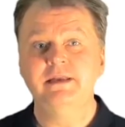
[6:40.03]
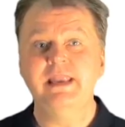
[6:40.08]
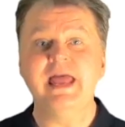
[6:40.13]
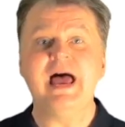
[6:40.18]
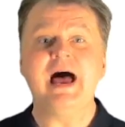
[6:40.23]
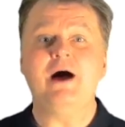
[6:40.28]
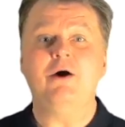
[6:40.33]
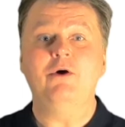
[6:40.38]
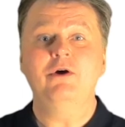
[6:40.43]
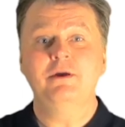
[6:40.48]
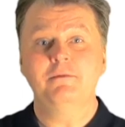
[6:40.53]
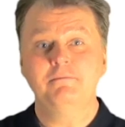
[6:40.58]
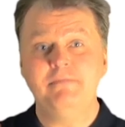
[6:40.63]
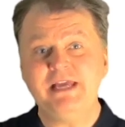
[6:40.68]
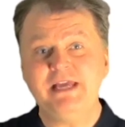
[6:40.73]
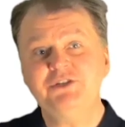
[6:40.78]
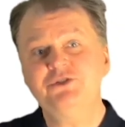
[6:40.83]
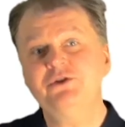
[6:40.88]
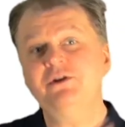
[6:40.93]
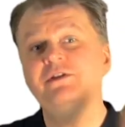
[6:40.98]
Now,
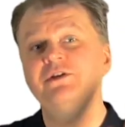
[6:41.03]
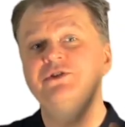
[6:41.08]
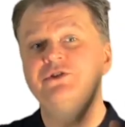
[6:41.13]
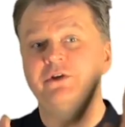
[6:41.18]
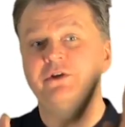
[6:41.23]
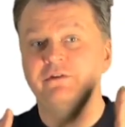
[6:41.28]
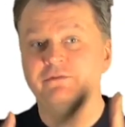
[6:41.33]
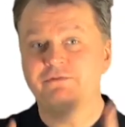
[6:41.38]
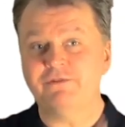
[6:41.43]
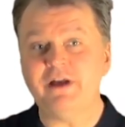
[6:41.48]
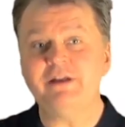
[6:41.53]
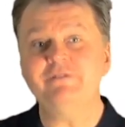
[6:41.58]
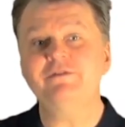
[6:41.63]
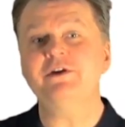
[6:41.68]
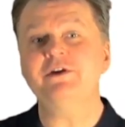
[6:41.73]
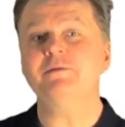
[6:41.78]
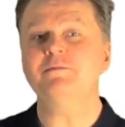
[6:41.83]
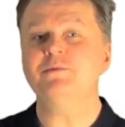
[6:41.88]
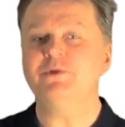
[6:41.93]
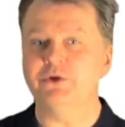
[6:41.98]
make sure that you're in front of
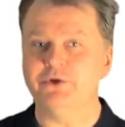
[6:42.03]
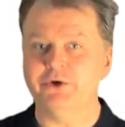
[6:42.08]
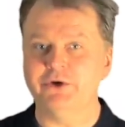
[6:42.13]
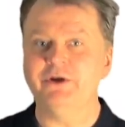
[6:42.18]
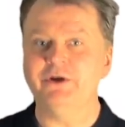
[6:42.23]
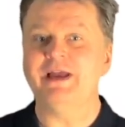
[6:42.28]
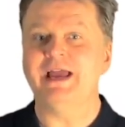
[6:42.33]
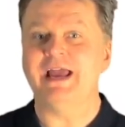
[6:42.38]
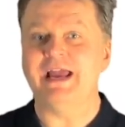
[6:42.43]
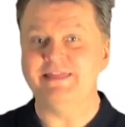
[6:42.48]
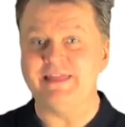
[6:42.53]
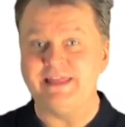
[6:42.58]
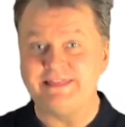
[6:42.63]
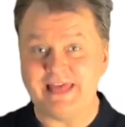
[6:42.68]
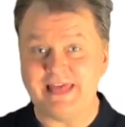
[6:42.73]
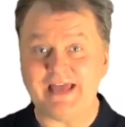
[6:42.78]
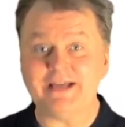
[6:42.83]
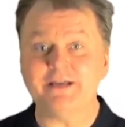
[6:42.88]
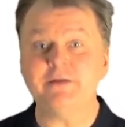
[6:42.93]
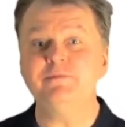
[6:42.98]
the computer and
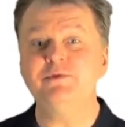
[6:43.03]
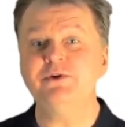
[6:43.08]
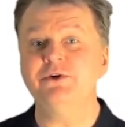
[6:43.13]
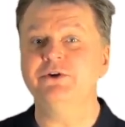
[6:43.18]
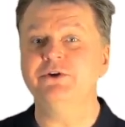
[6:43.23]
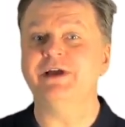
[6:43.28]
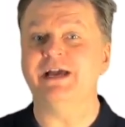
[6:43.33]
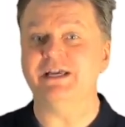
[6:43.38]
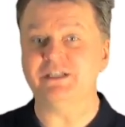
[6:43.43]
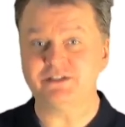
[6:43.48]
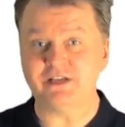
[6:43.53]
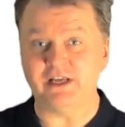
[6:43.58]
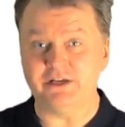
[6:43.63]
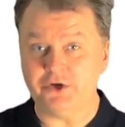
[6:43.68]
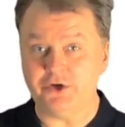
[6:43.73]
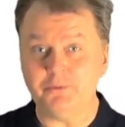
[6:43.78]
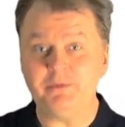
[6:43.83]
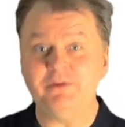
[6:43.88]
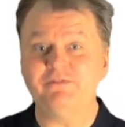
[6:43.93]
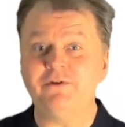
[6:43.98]
that computer has
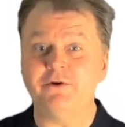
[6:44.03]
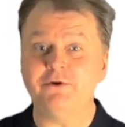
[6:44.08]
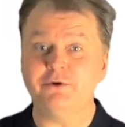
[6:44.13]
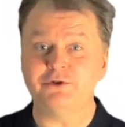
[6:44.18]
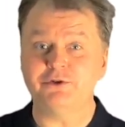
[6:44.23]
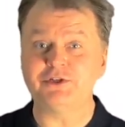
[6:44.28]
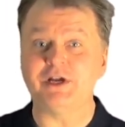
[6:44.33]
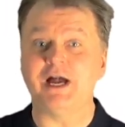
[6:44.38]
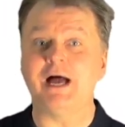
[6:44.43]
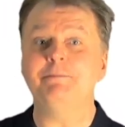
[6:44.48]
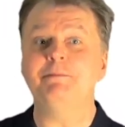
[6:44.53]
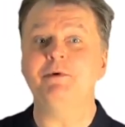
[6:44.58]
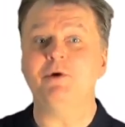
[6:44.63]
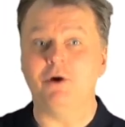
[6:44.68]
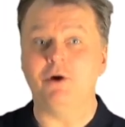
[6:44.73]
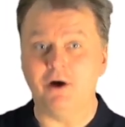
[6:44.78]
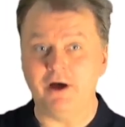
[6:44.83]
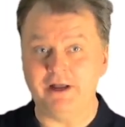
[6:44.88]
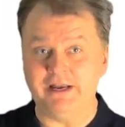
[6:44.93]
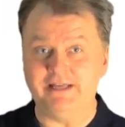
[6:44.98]
Adobe Photoshop
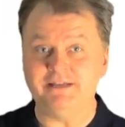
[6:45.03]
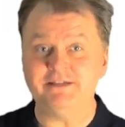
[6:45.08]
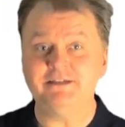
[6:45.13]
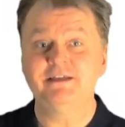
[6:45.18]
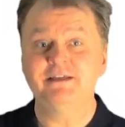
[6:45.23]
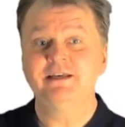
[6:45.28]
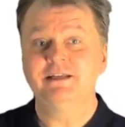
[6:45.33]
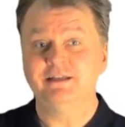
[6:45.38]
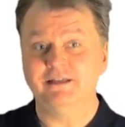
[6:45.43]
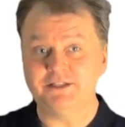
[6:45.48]
on it.